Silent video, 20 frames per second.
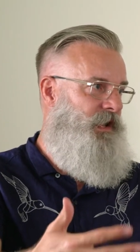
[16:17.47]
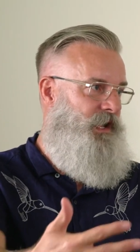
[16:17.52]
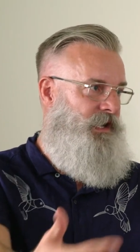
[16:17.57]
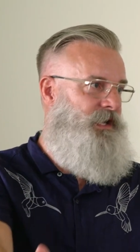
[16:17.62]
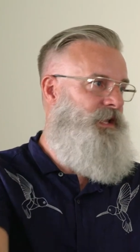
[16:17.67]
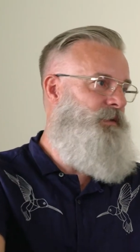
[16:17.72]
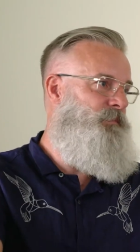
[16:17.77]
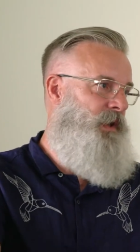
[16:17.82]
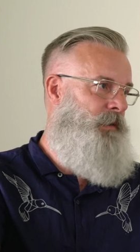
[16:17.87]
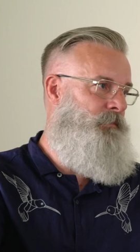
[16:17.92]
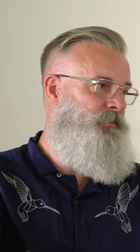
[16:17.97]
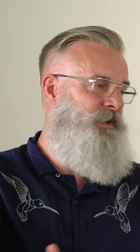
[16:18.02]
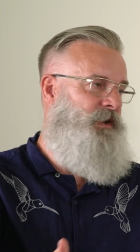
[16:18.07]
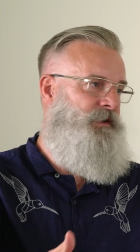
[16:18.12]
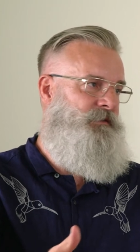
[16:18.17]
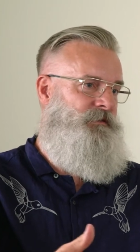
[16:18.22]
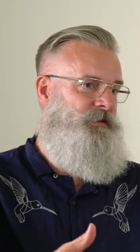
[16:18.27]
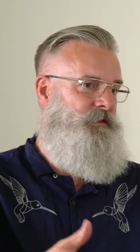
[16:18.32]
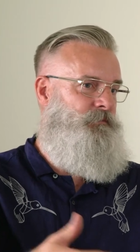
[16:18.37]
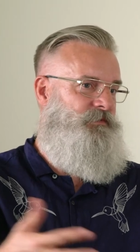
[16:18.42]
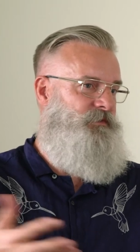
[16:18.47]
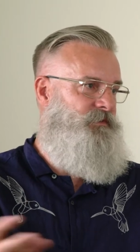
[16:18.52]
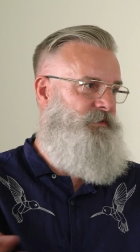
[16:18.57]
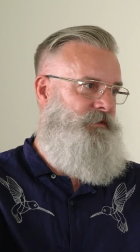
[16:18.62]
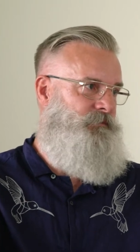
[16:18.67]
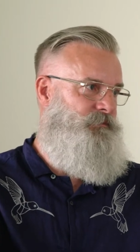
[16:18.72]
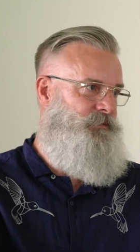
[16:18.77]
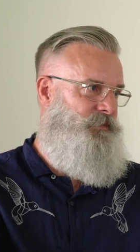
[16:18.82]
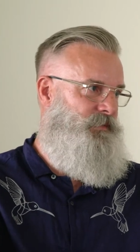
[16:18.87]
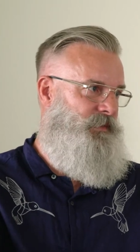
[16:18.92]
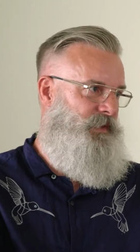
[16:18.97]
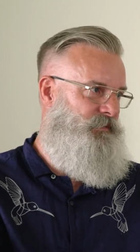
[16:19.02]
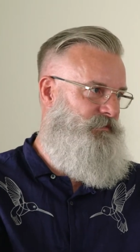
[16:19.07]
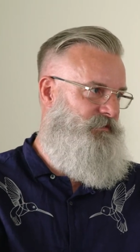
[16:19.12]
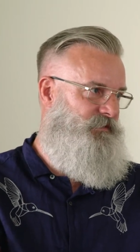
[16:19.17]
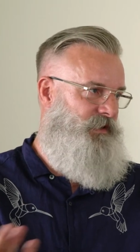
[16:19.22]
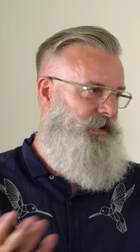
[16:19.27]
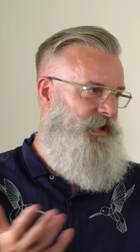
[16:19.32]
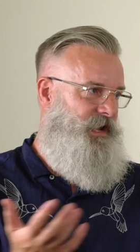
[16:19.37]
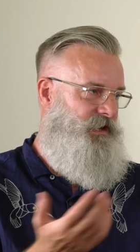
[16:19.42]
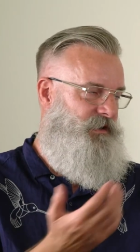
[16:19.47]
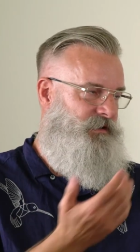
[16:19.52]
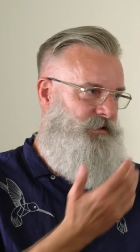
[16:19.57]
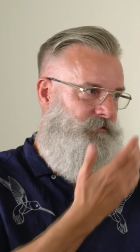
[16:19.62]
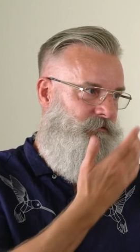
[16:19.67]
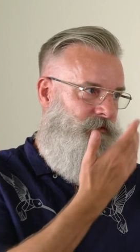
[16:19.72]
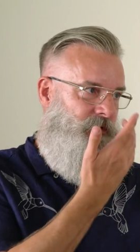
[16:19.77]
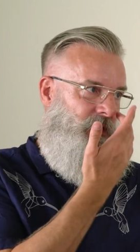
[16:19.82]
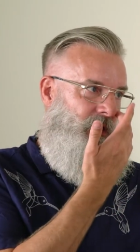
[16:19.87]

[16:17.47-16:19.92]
and get baptized and, and I'm still active.